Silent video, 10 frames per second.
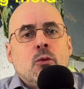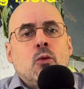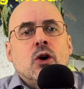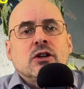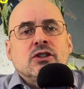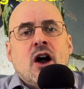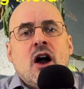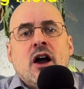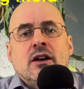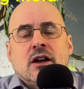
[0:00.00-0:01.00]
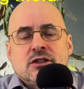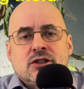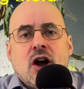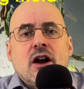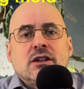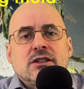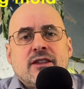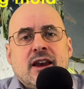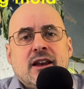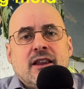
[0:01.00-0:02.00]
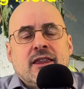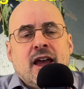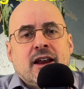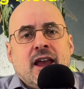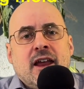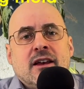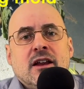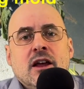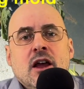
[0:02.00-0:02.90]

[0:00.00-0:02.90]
works on a starch that can